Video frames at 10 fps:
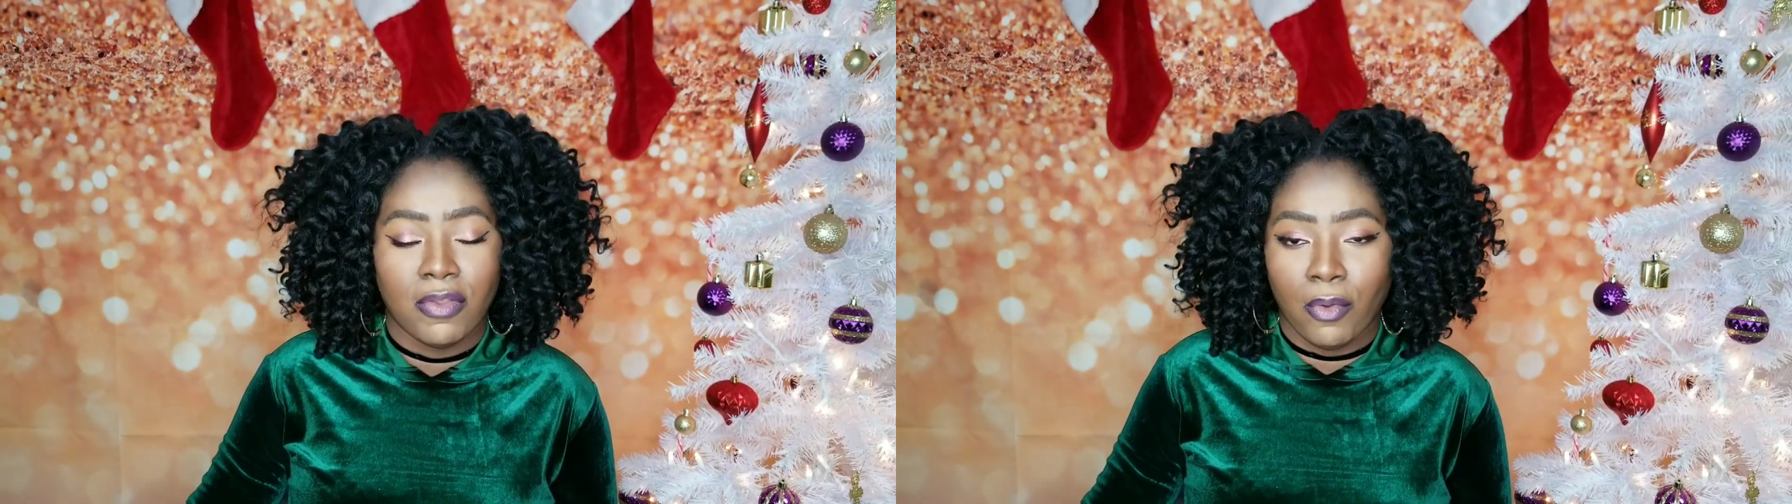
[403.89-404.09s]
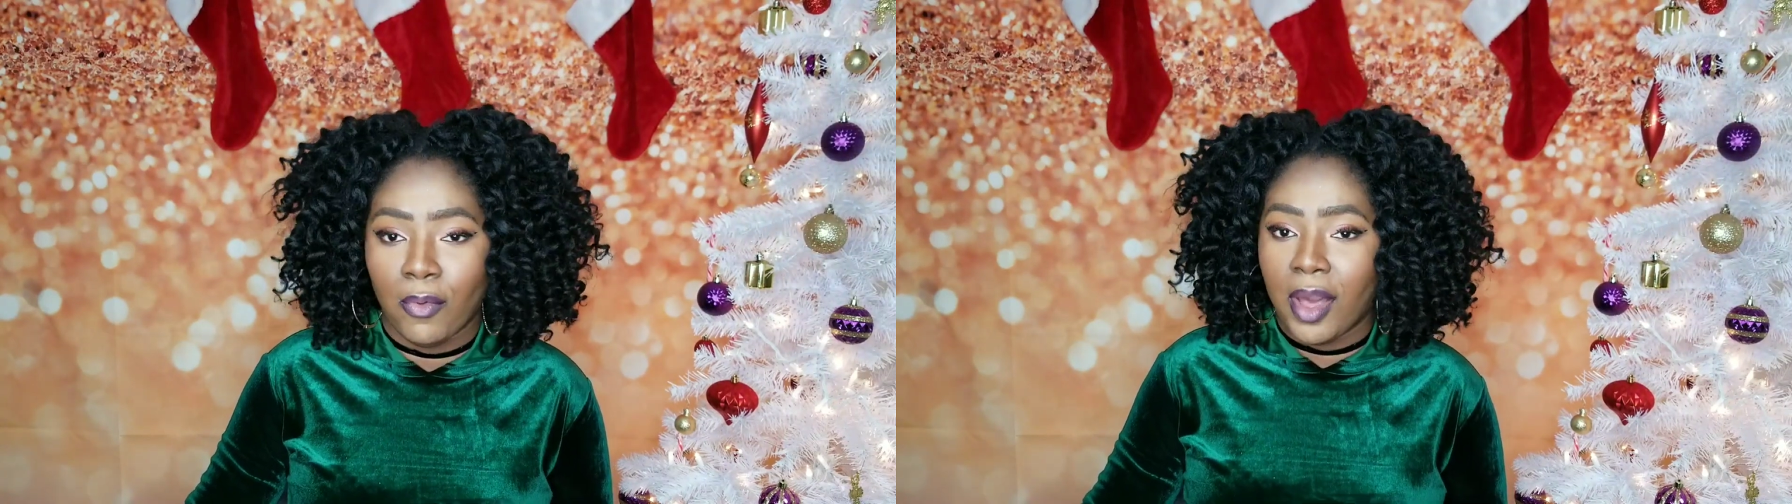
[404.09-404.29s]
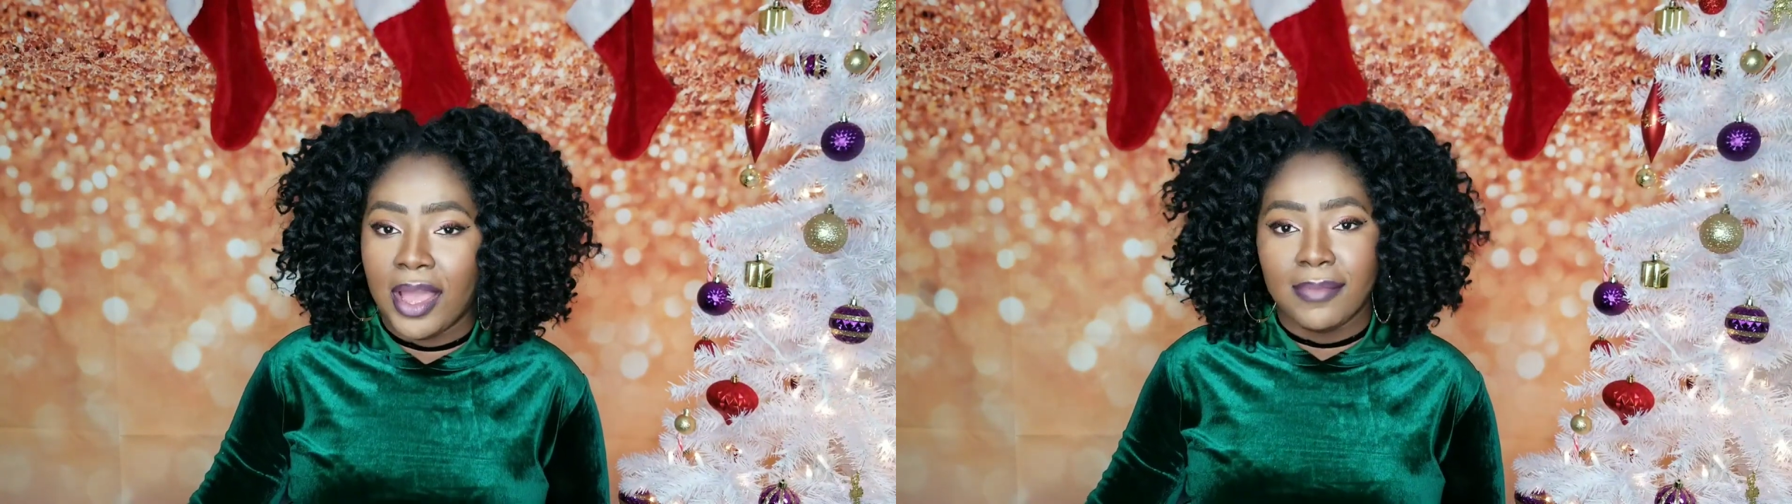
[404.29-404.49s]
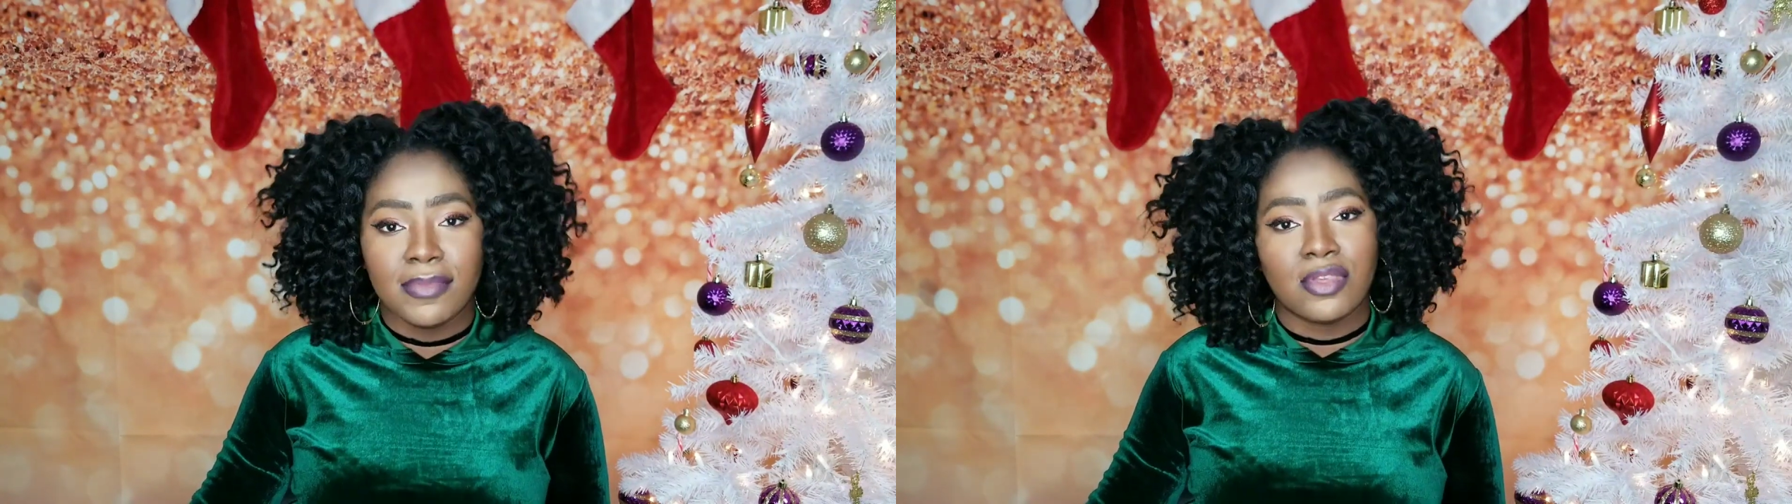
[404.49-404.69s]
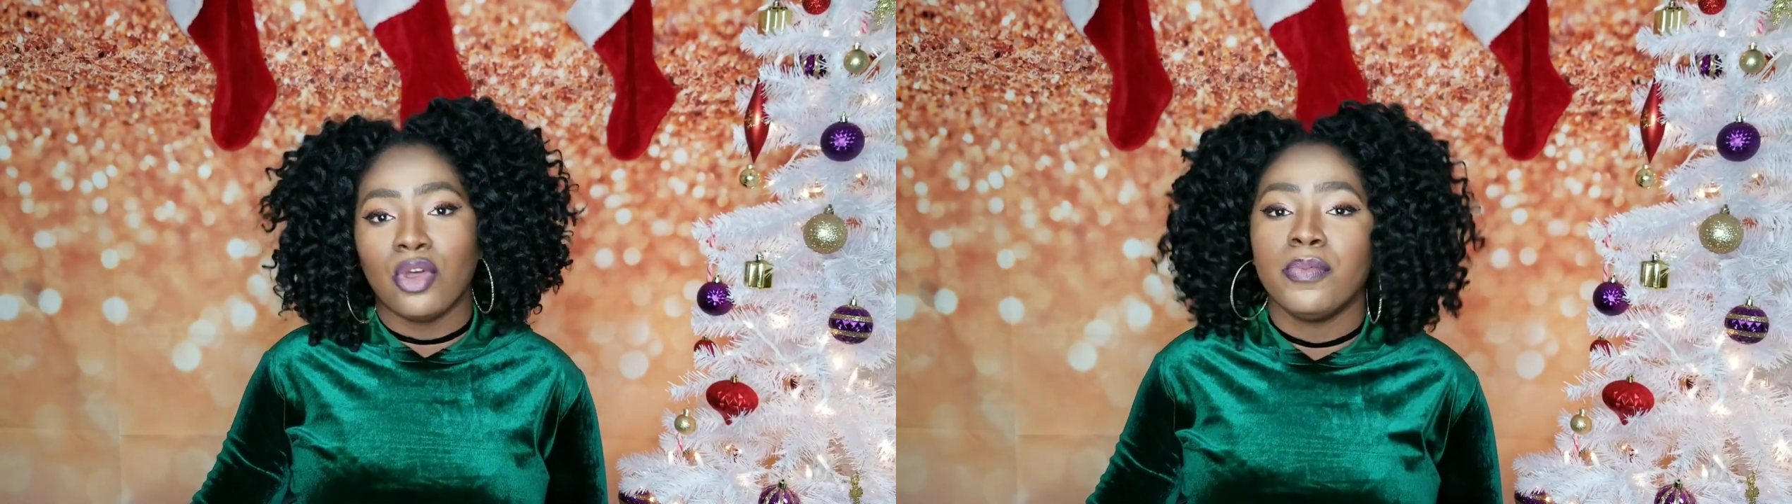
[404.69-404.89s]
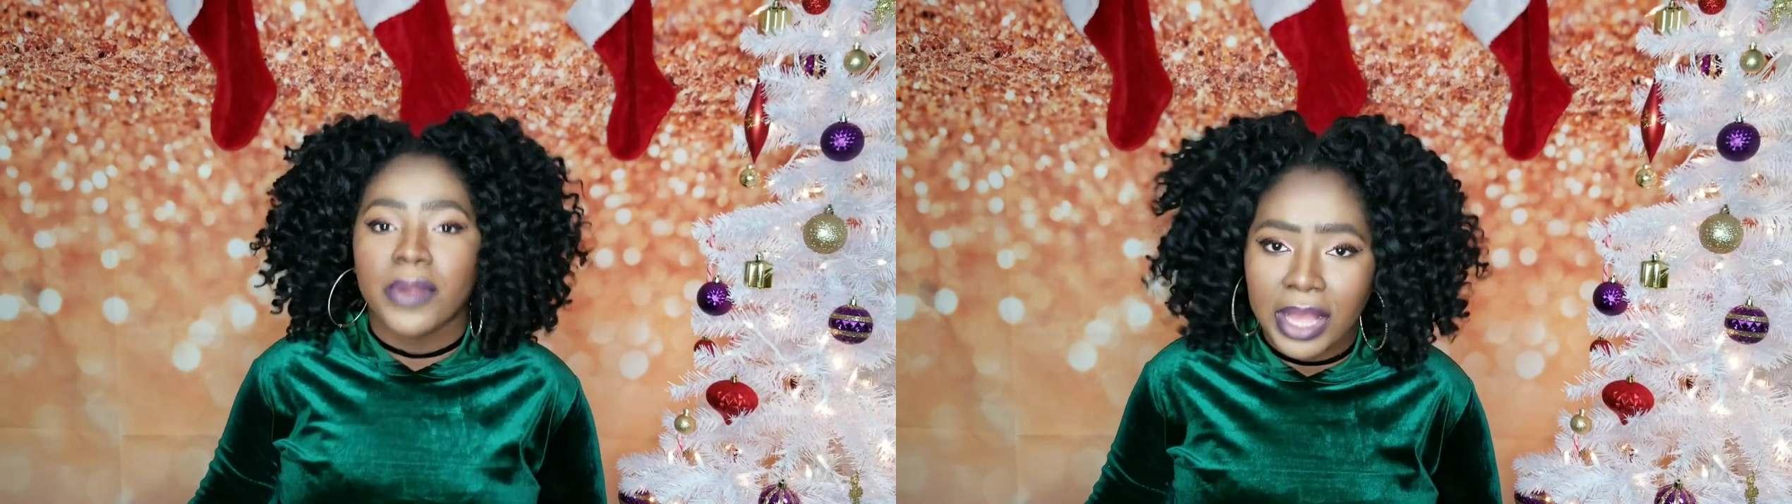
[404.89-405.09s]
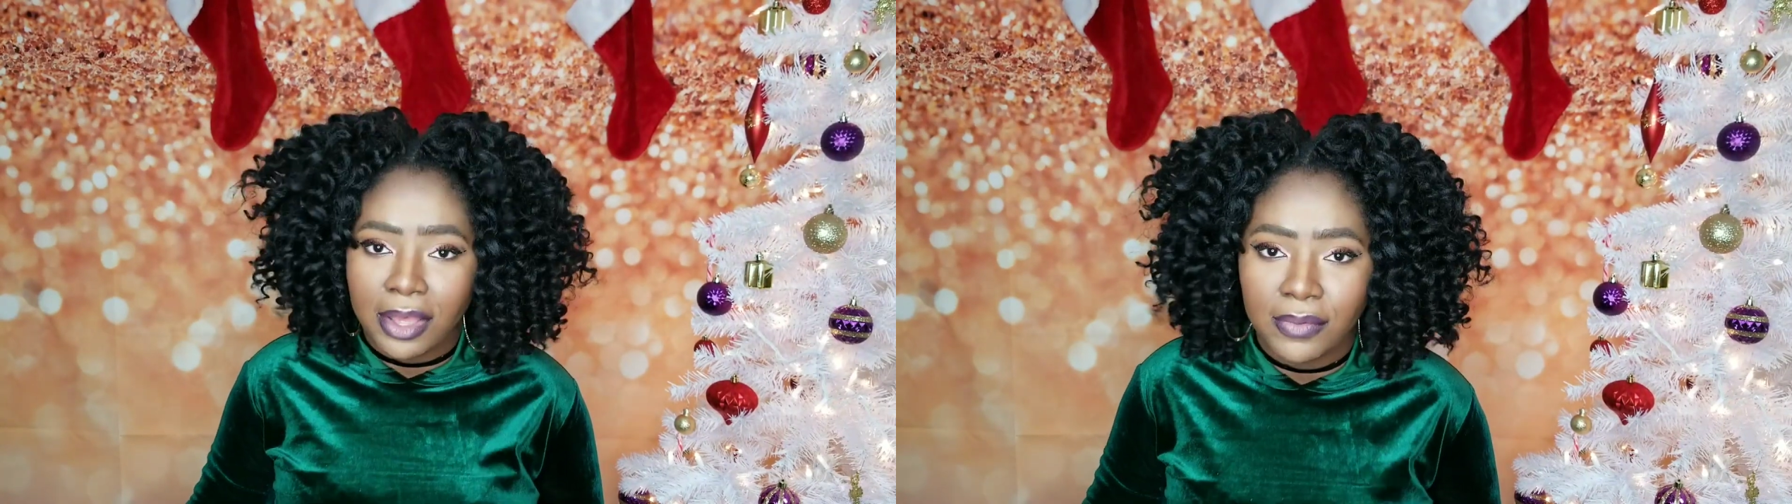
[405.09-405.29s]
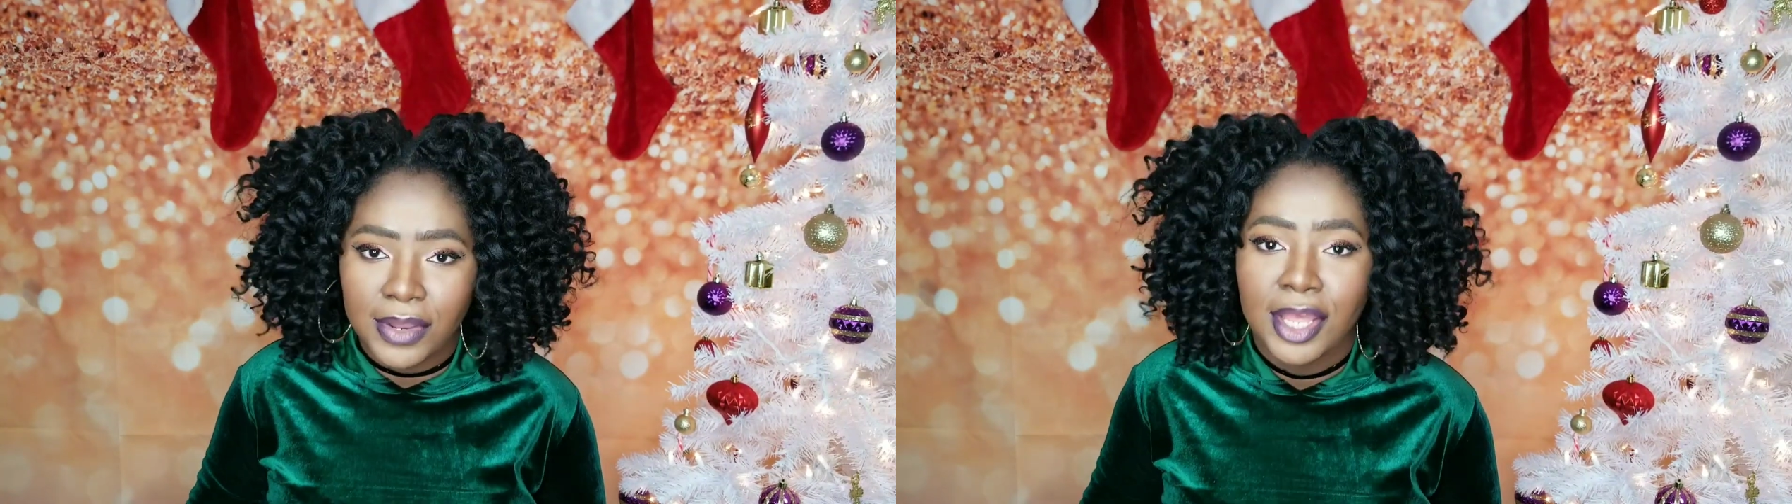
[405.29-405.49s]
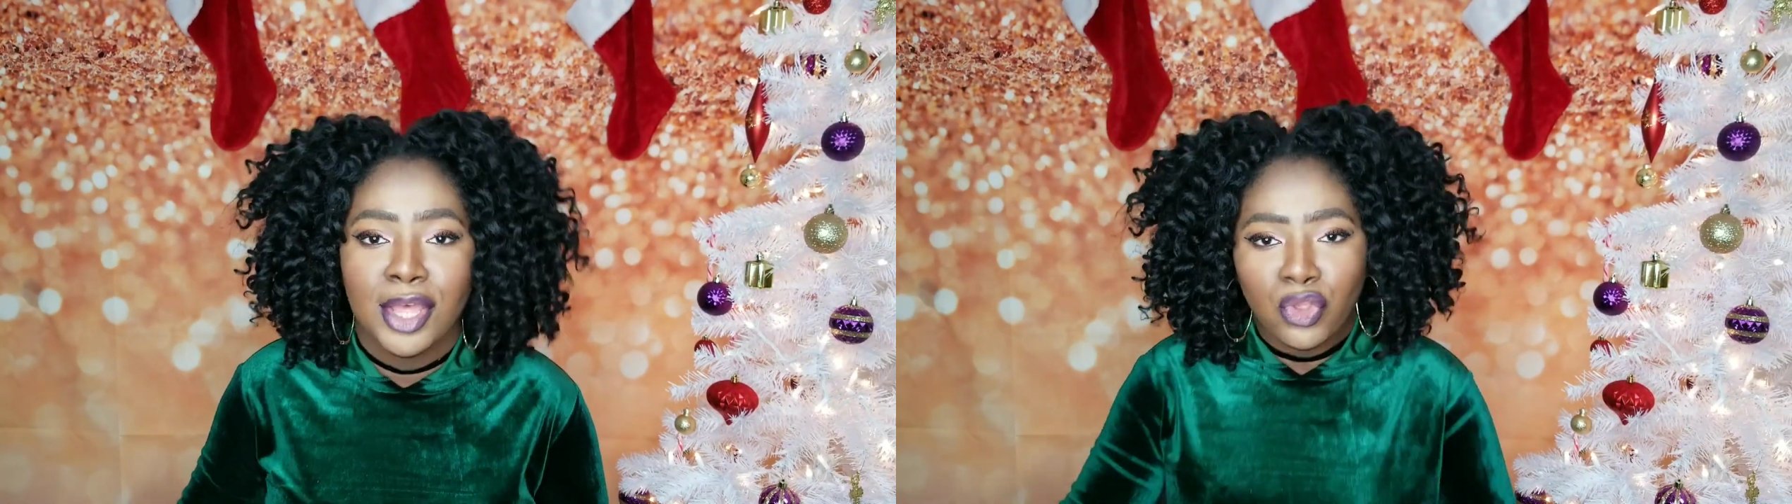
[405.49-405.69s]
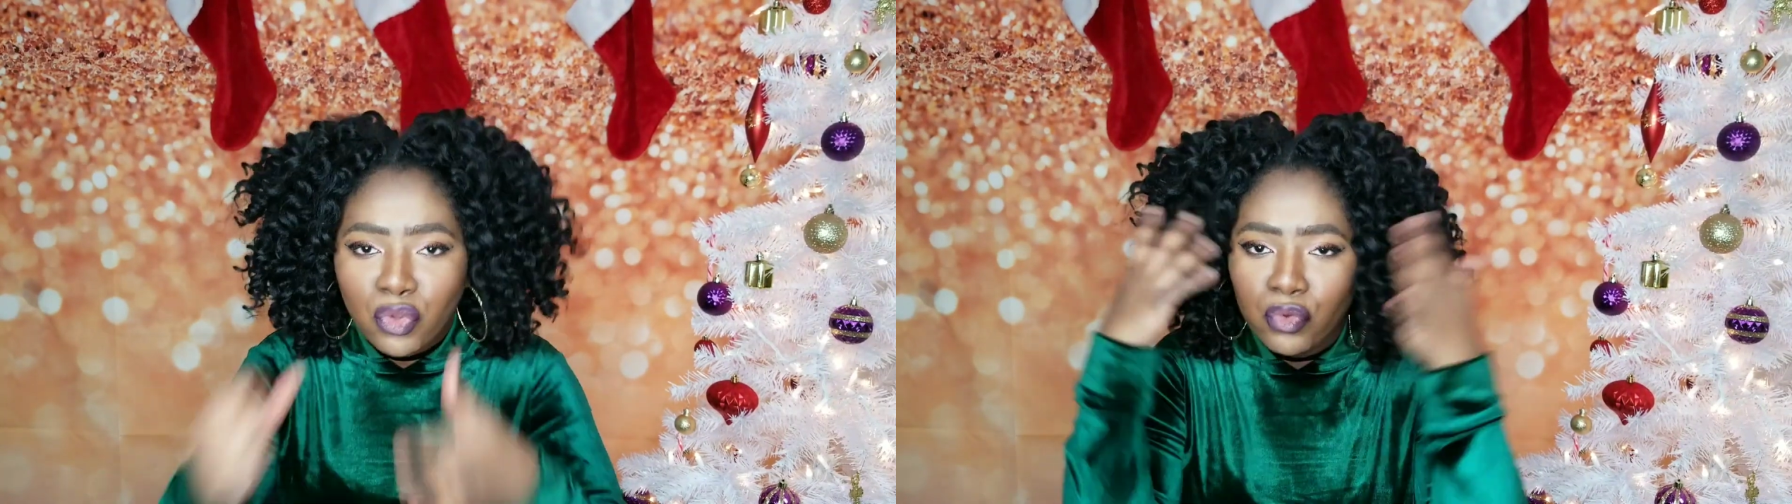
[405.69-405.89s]
So I'm so proud
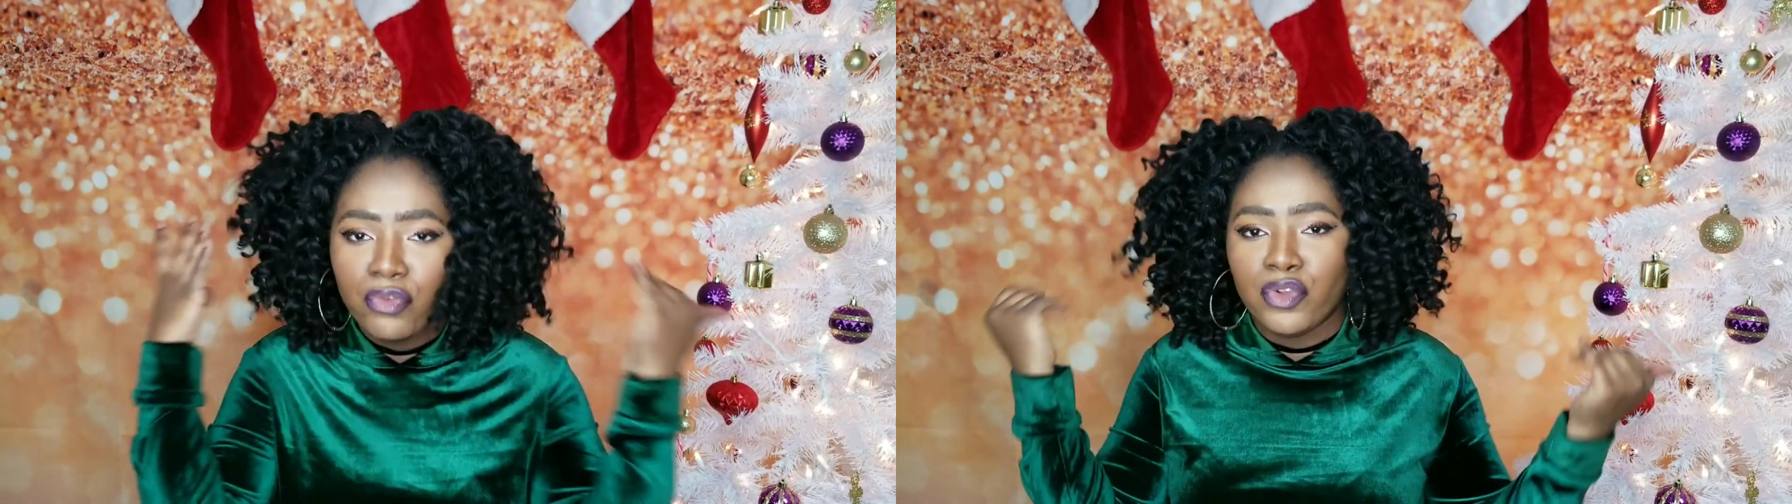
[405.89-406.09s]
to